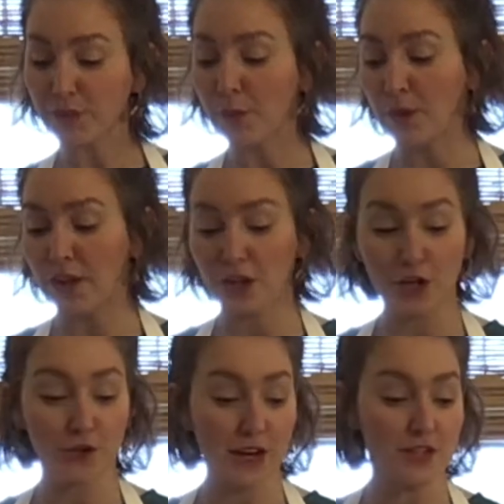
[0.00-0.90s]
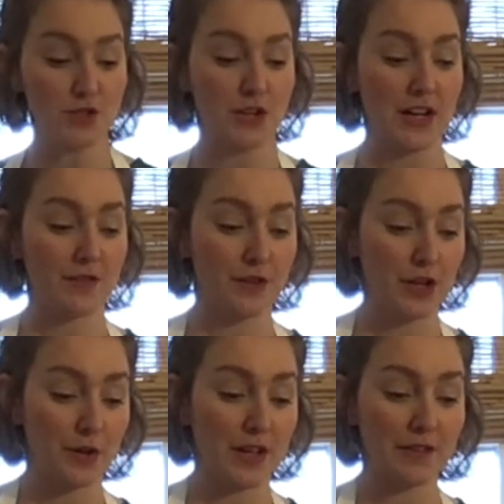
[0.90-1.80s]
Well, a great trick for
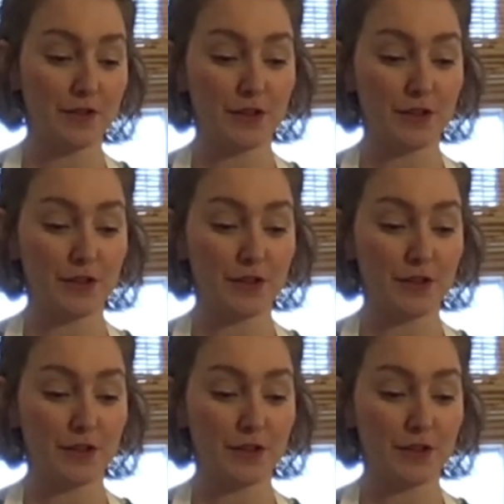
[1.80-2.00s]
knowing if your